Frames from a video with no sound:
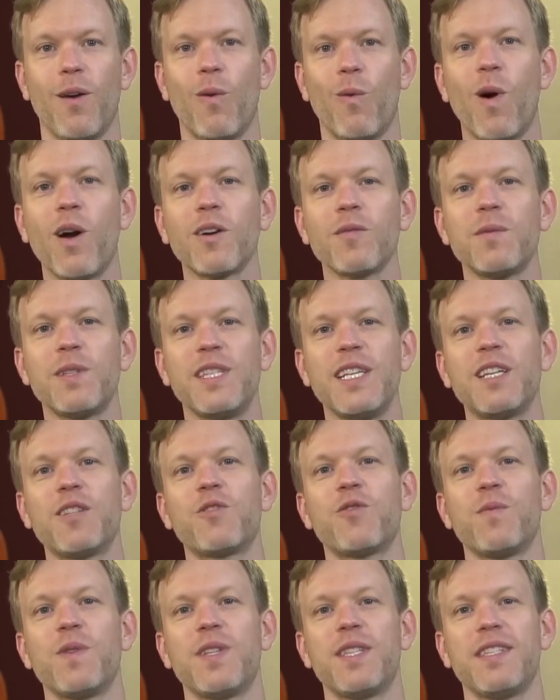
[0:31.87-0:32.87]
Welcome to
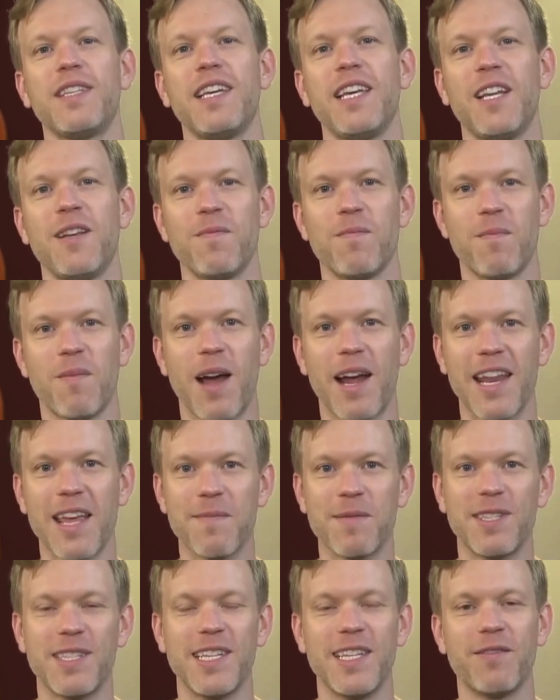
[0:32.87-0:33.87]
Secrets from the Scene. My
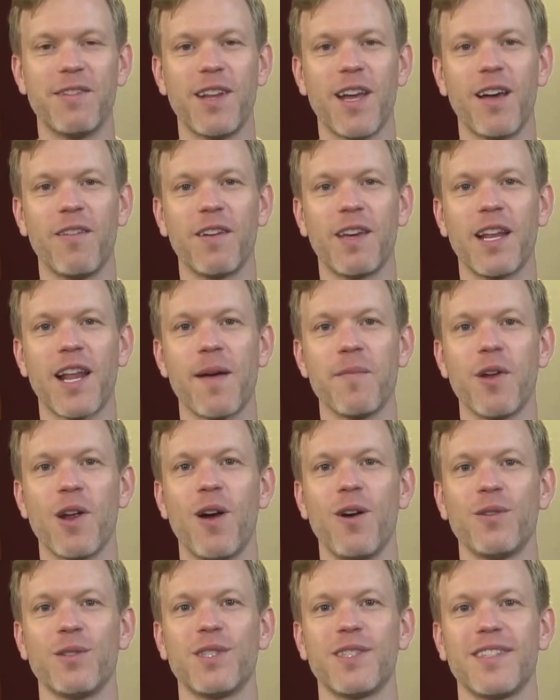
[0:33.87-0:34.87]
name is Stephen Helvig, and I'm your
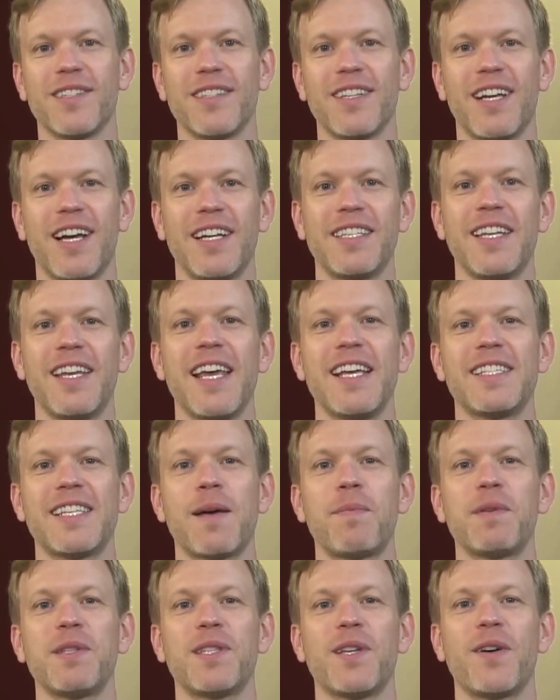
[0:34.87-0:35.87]
host. On today's
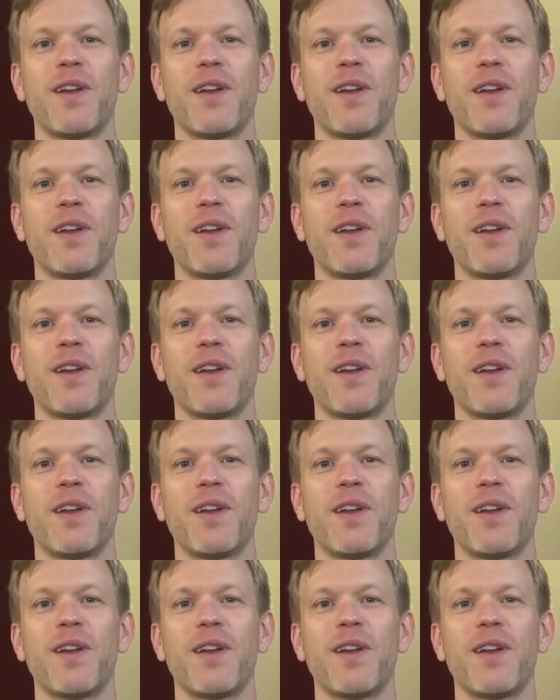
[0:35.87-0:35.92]
episode,